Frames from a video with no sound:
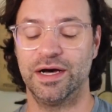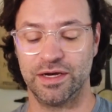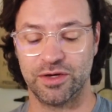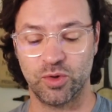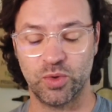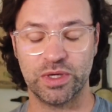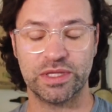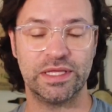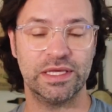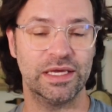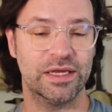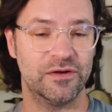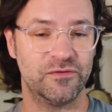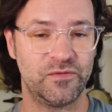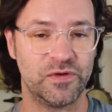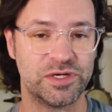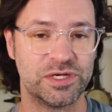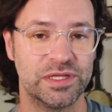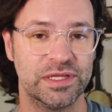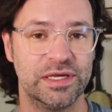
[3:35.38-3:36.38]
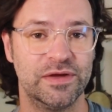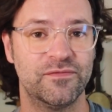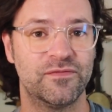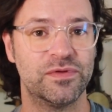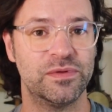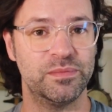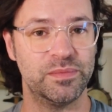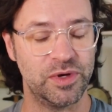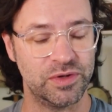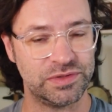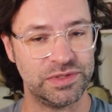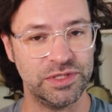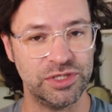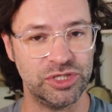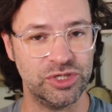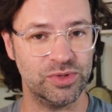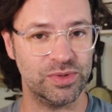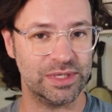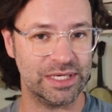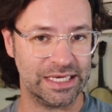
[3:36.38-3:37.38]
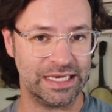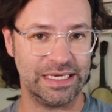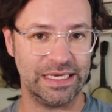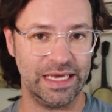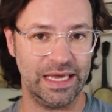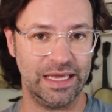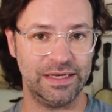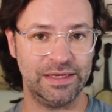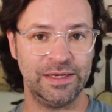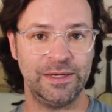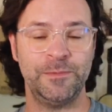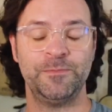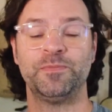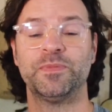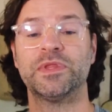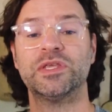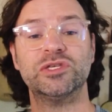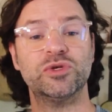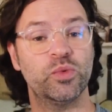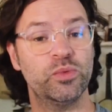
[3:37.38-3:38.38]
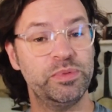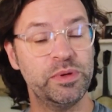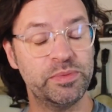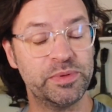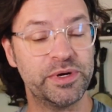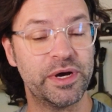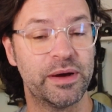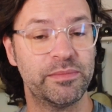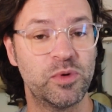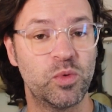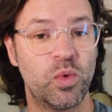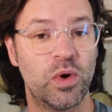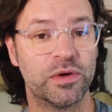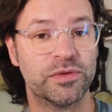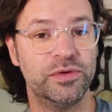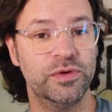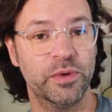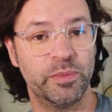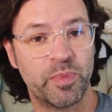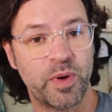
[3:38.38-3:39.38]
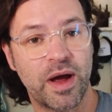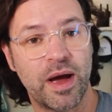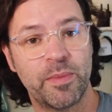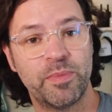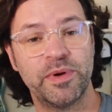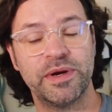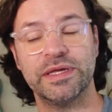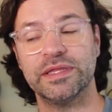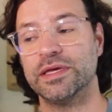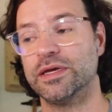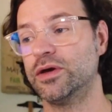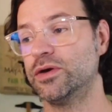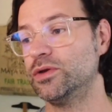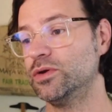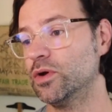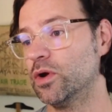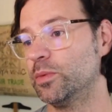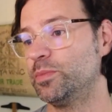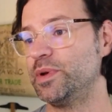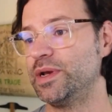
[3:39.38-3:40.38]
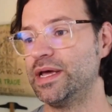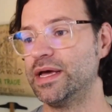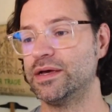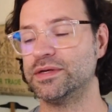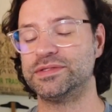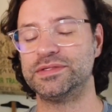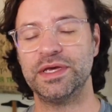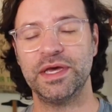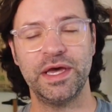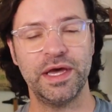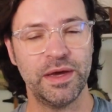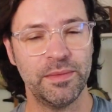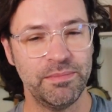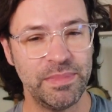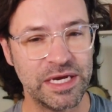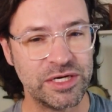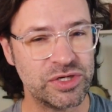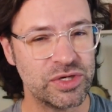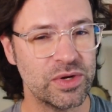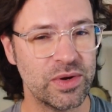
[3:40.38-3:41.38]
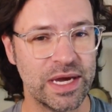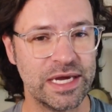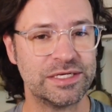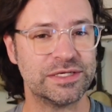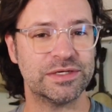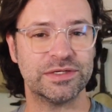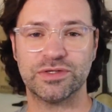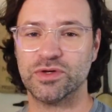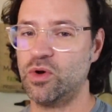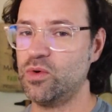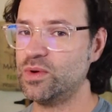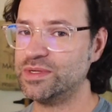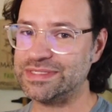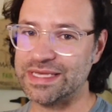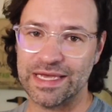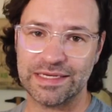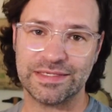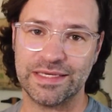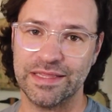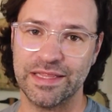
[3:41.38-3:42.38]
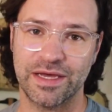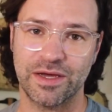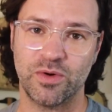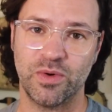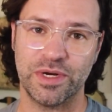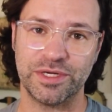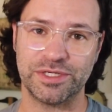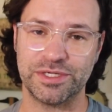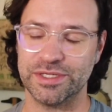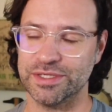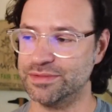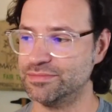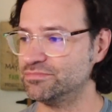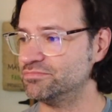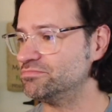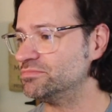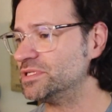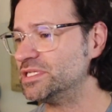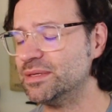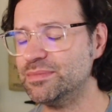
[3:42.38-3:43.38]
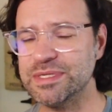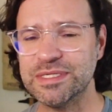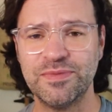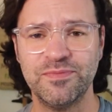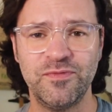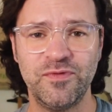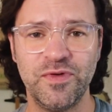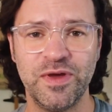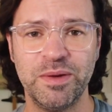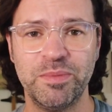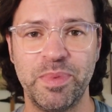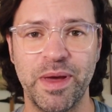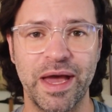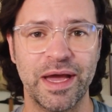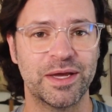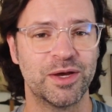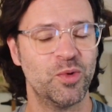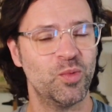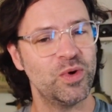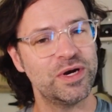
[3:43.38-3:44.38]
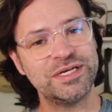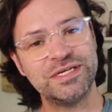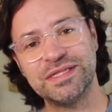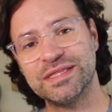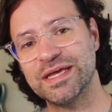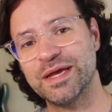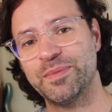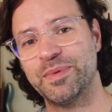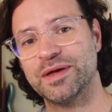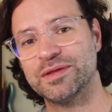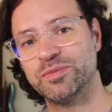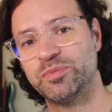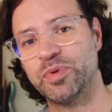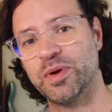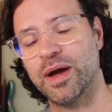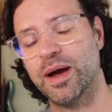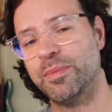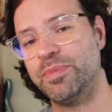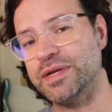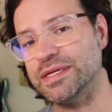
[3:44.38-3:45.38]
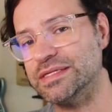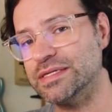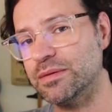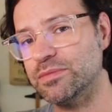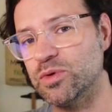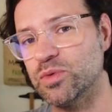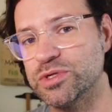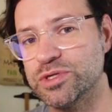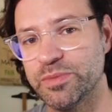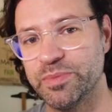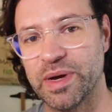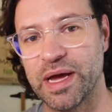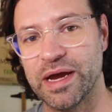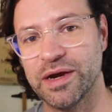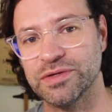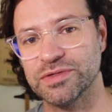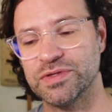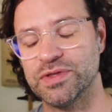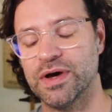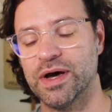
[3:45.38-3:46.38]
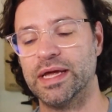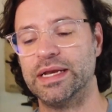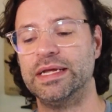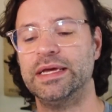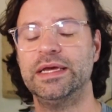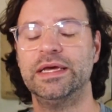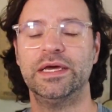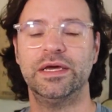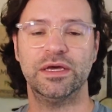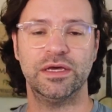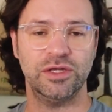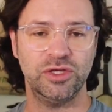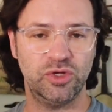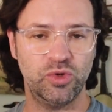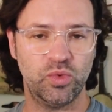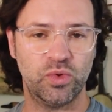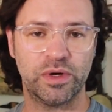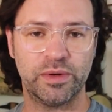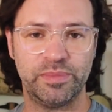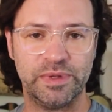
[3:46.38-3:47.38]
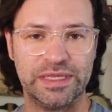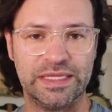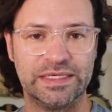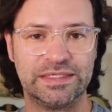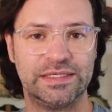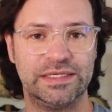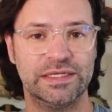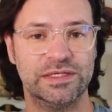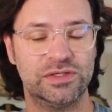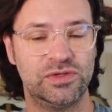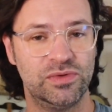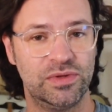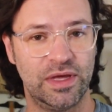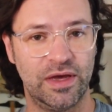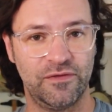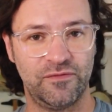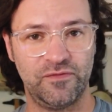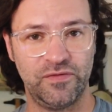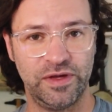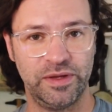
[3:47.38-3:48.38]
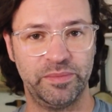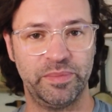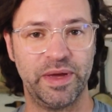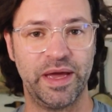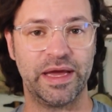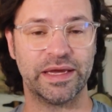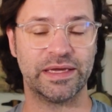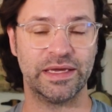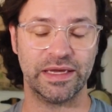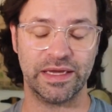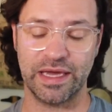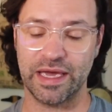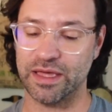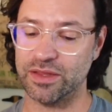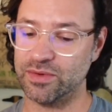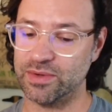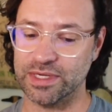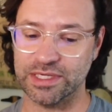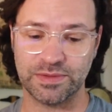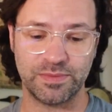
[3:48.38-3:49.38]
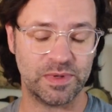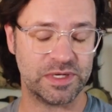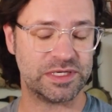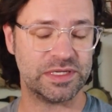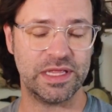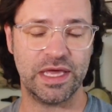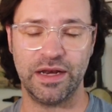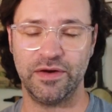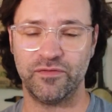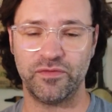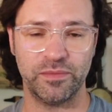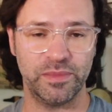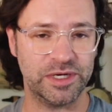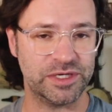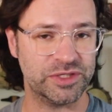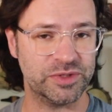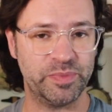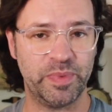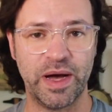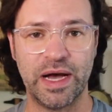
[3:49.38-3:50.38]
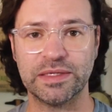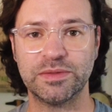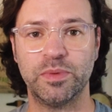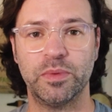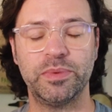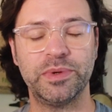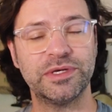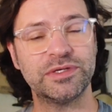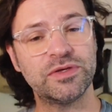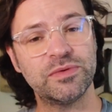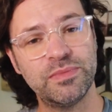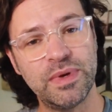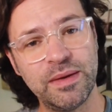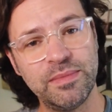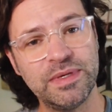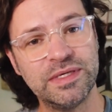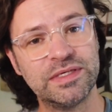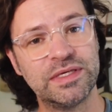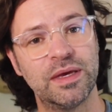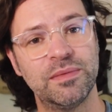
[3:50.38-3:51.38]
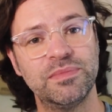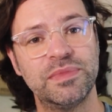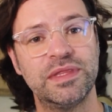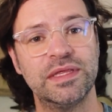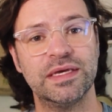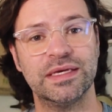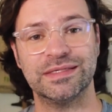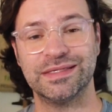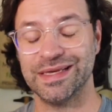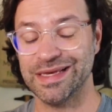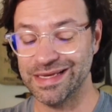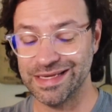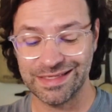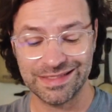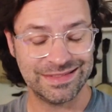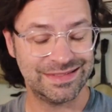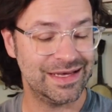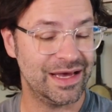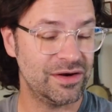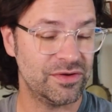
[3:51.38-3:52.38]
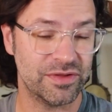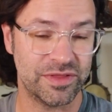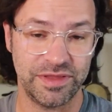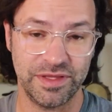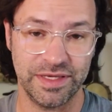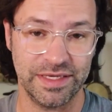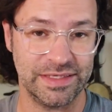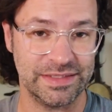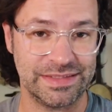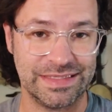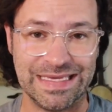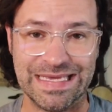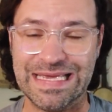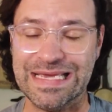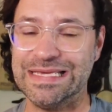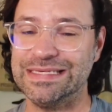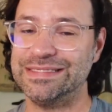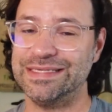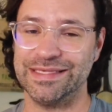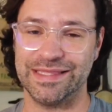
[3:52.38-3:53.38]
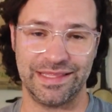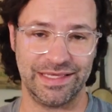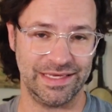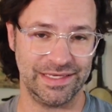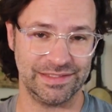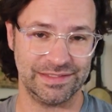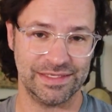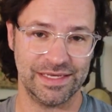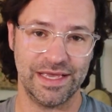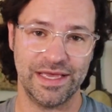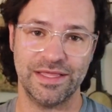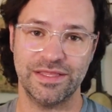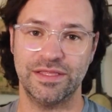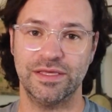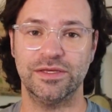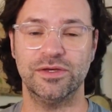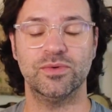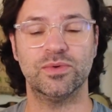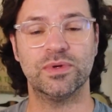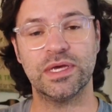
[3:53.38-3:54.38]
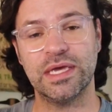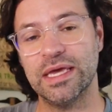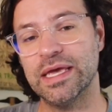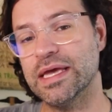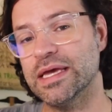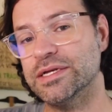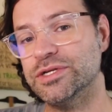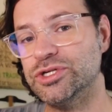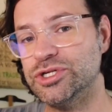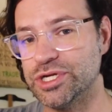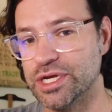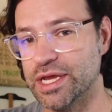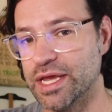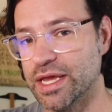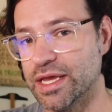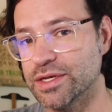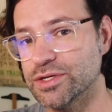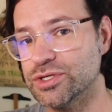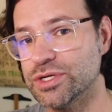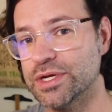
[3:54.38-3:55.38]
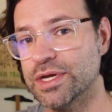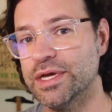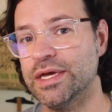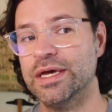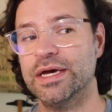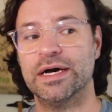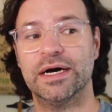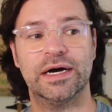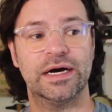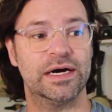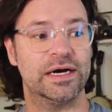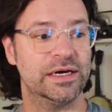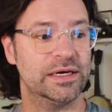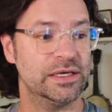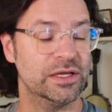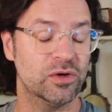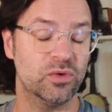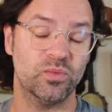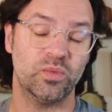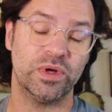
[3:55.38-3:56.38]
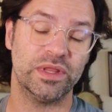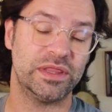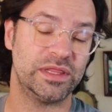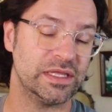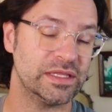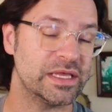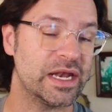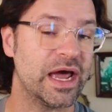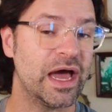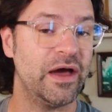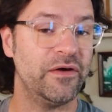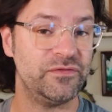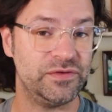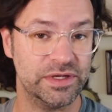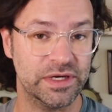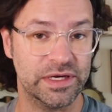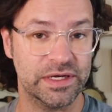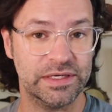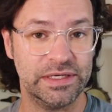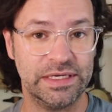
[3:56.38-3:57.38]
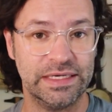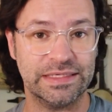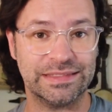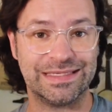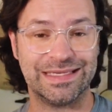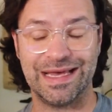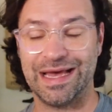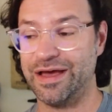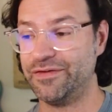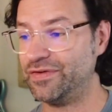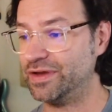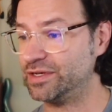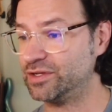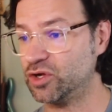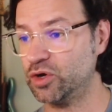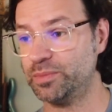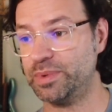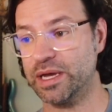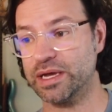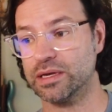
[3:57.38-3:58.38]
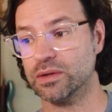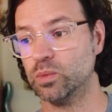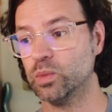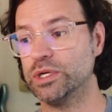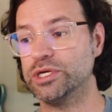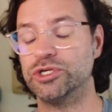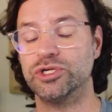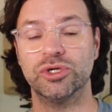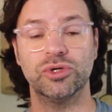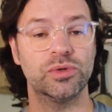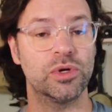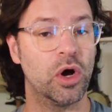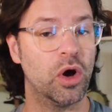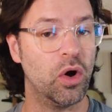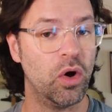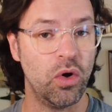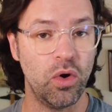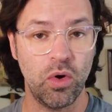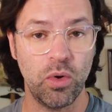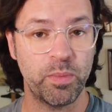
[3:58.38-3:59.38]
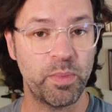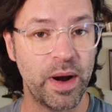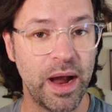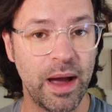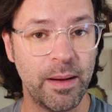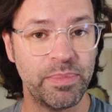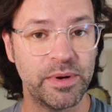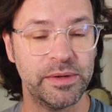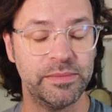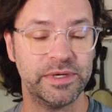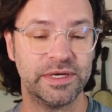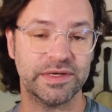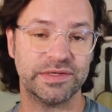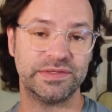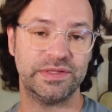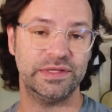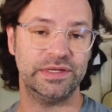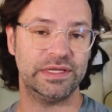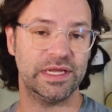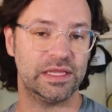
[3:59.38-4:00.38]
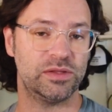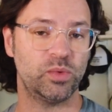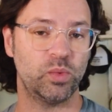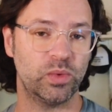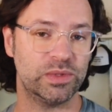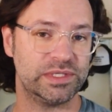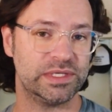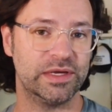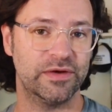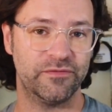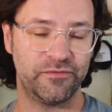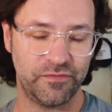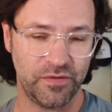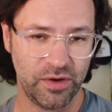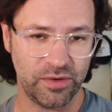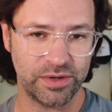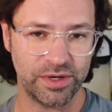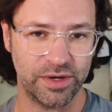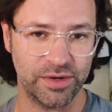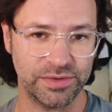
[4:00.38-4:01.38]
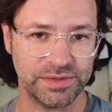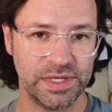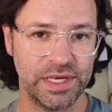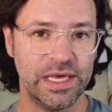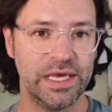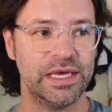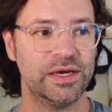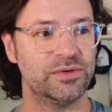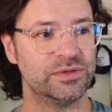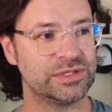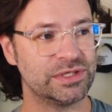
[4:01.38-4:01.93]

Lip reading: quickly and efficiently and for the most that you can get. So when people come and walk through your property, they go to your open house, make sure your agent is always asking that question. Send me some feedback. What did you think about the property? Tell me what your buyers thought. You want to be listening to that feedback and gathering as much of that information as possible, because there may be some things, subtle things, easy things that you can change. One thing that I've done is I've had to go back and reshoot a whole property because the day that we went to get photos, it was